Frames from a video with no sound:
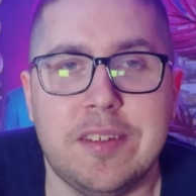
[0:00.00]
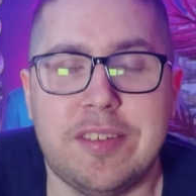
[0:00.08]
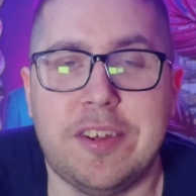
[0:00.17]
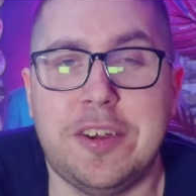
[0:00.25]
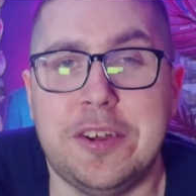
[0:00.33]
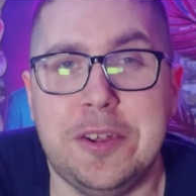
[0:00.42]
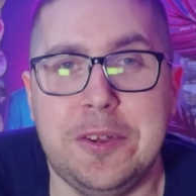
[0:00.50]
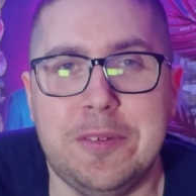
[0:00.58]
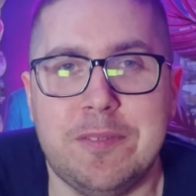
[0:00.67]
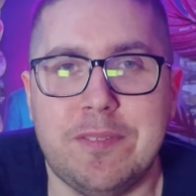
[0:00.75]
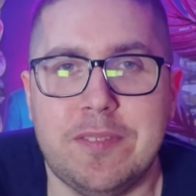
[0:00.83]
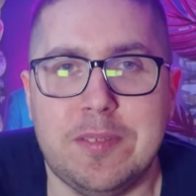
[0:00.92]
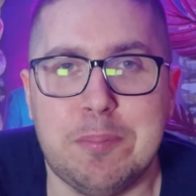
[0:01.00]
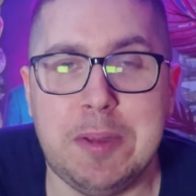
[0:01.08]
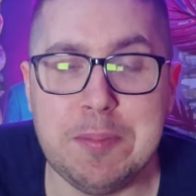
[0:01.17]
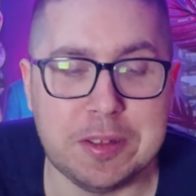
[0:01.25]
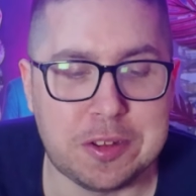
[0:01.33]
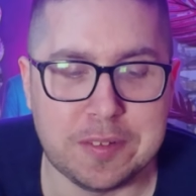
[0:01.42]
So
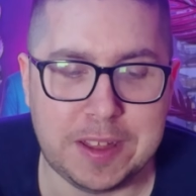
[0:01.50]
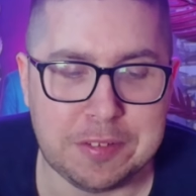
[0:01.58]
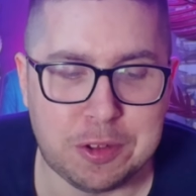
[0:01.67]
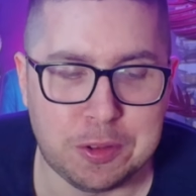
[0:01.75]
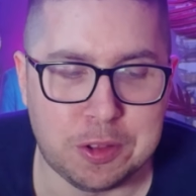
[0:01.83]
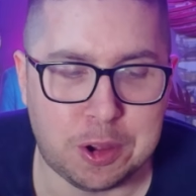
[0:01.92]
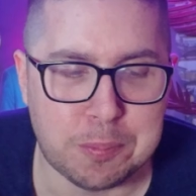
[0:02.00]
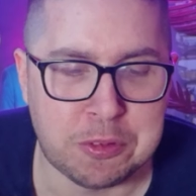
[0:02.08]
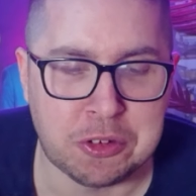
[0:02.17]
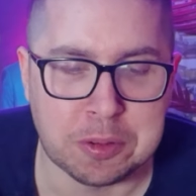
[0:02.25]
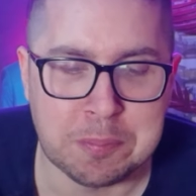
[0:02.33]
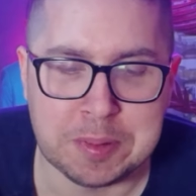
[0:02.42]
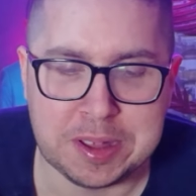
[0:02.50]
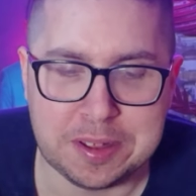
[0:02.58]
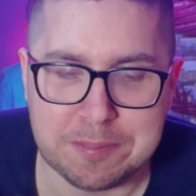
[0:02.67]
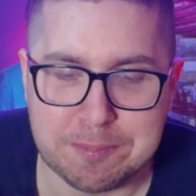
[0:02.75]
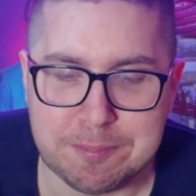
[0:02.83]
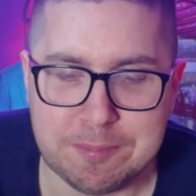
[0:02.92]
maybe it's good they do the option,
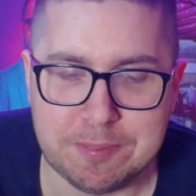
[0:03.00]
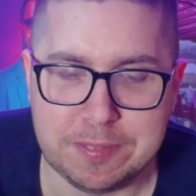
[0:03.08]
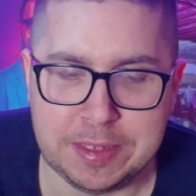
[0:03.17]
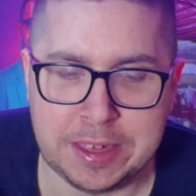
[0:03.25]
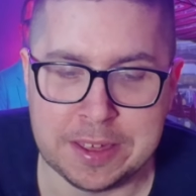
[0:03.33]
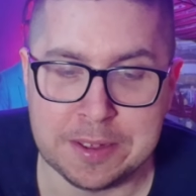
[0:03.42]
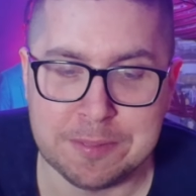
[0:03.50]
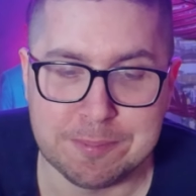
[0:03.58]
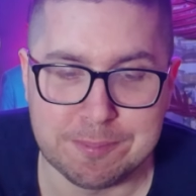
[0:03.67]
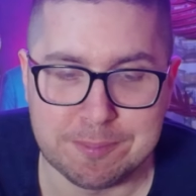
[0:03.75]
but yeah.